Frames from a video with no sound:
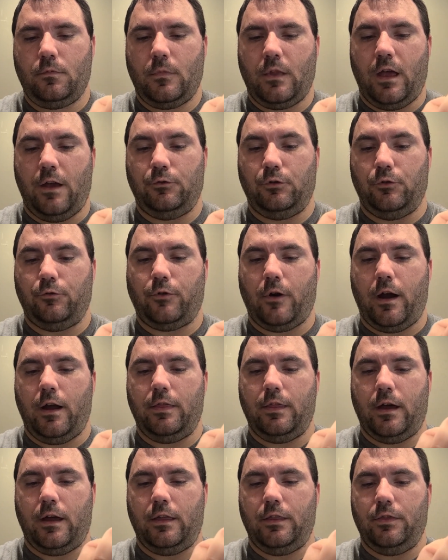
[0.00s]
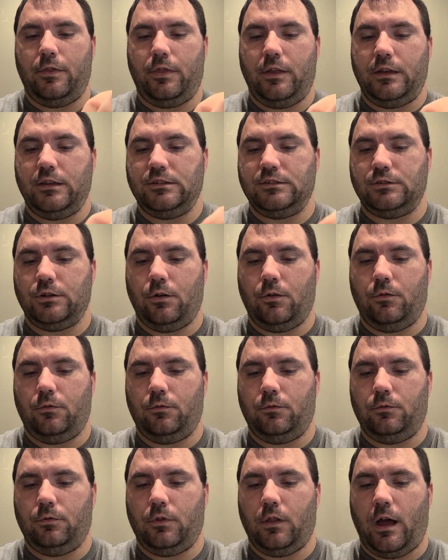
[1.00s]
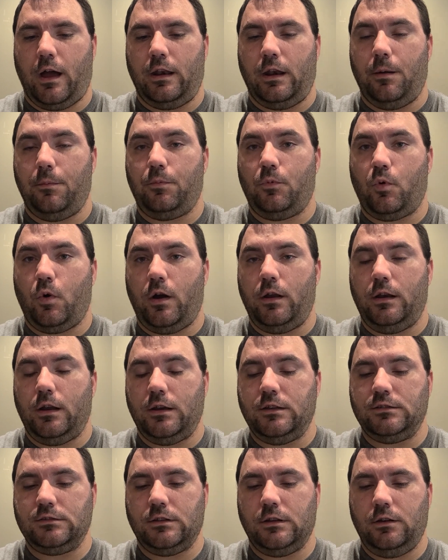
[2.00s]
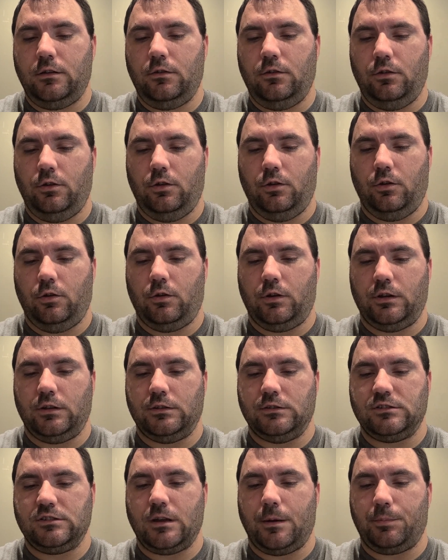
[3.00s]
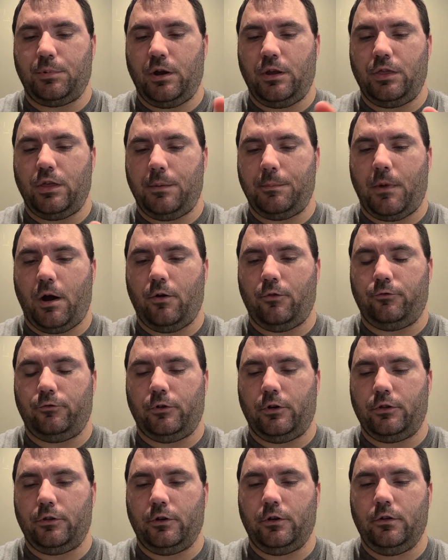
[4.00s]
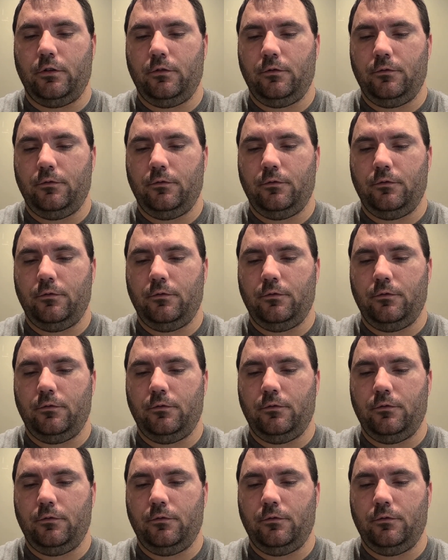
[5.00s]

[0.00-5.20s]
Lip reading: If you find that things don't line up quite nicely, you can separate them out further.